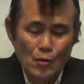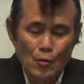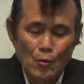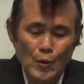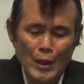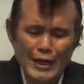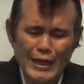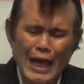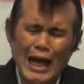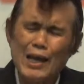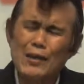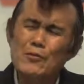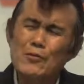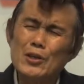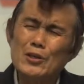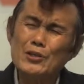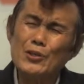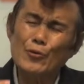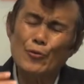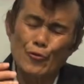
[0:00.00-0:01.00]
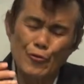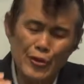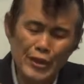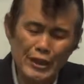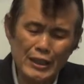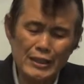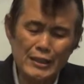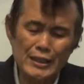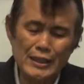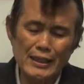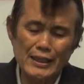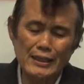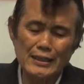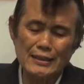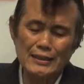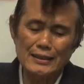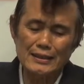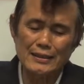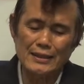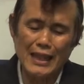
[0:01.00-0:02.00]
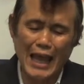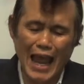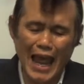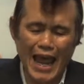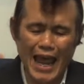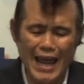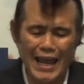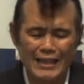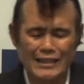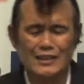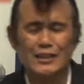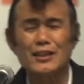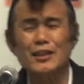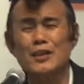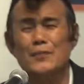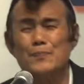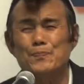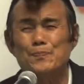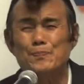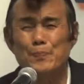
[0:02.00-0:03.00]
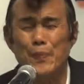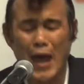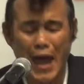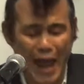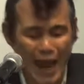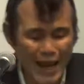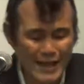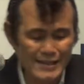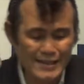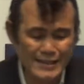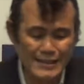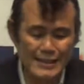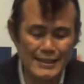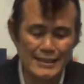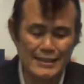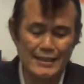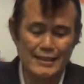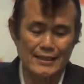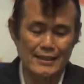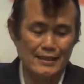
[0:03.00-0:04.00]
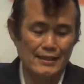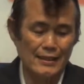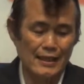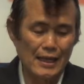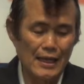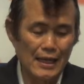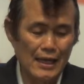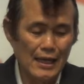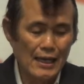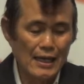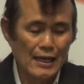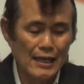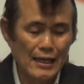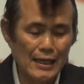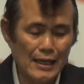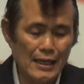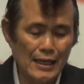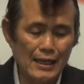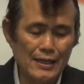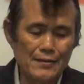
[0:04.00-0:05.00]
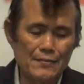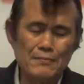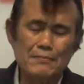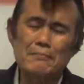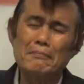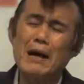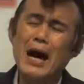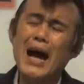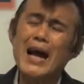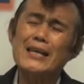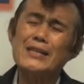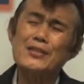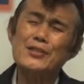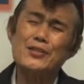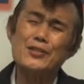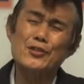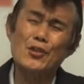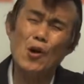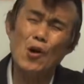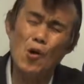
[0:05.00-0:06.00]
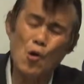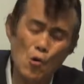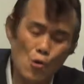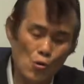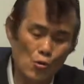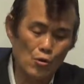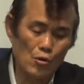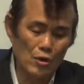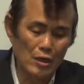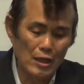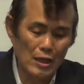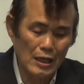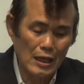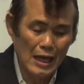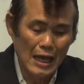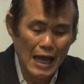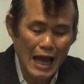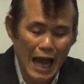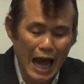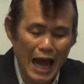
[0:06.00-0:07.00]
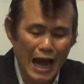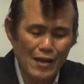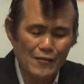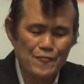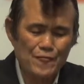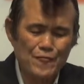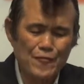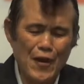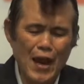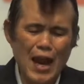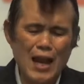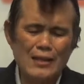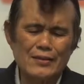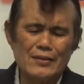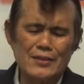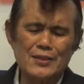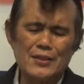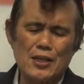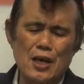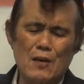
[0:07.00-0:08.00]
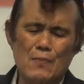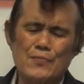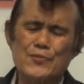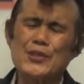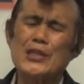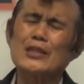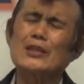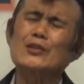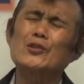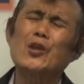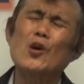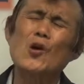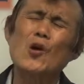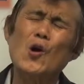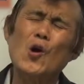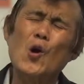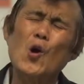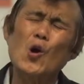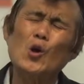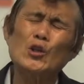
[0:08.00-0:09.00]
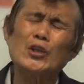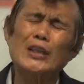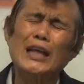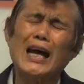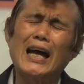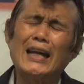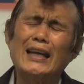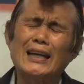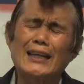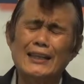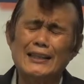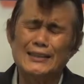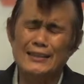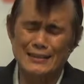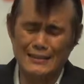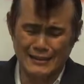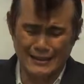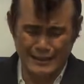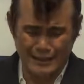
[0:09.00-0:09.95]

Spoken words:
when I was reading that passage in my soul, I felt something totally